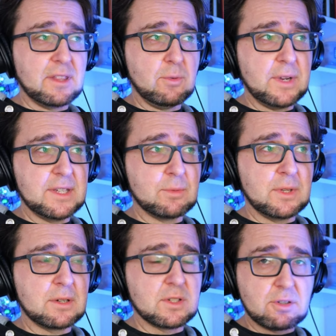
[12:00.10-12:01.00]
otherwise,
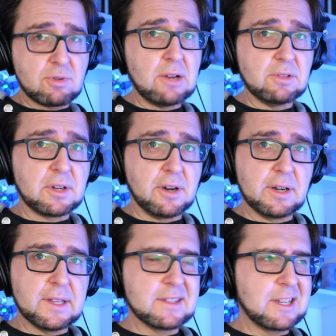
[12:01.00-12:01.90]
when there's ground
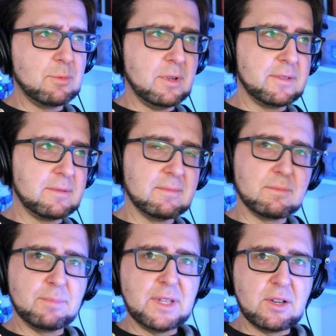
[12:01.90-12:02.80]
targets, they will
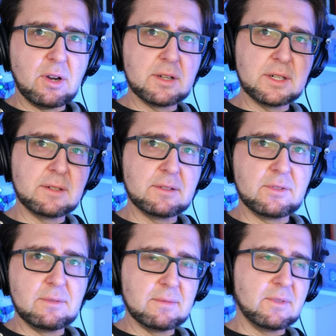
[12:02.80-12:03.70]
be gone
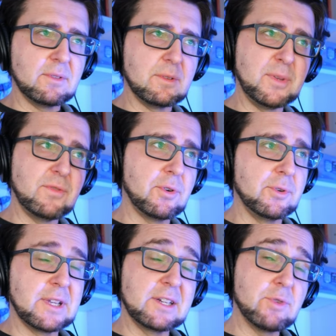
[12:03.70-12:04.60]
before
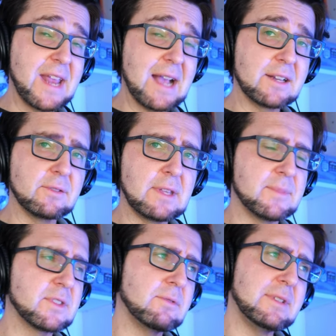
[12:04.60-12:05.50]
you can react to
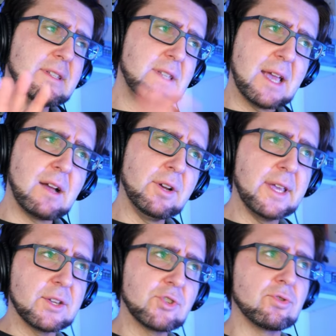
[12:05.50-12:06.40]
them. So yeah,
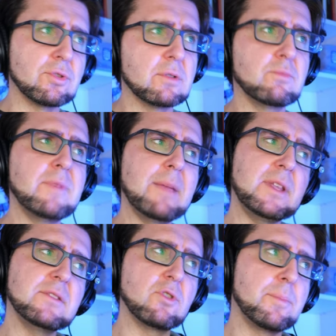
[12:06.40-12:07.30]
okay, sure.
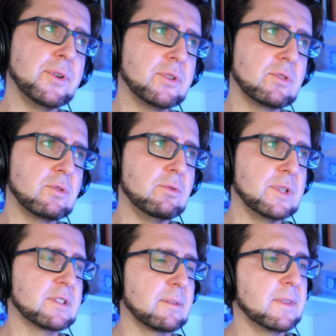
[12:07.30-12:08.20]
Maybe 0.2
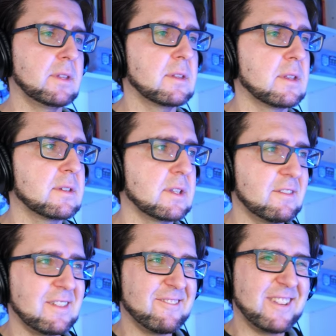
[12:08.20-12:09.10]
is something that
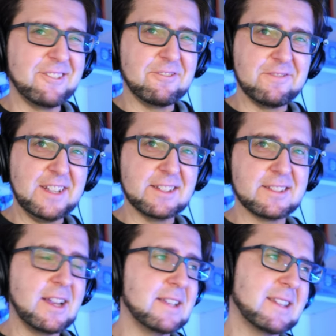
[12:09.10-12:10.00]
that that kind of
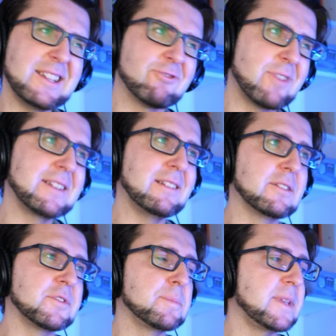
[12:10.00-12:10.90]
feels nice. I tried a
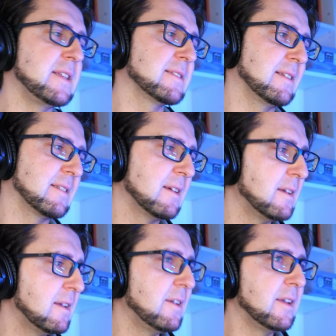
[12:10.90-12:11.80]
lot of speeds and
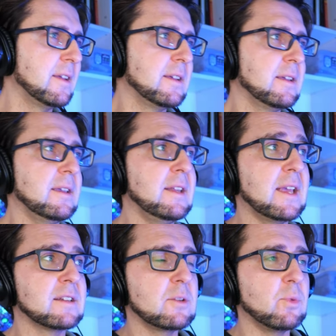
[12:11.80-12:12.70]
in
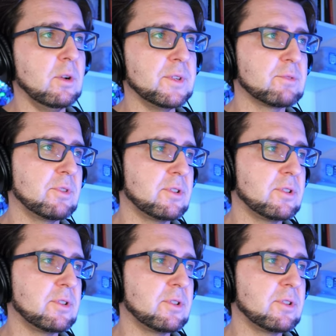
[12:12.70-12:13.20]
the end I will always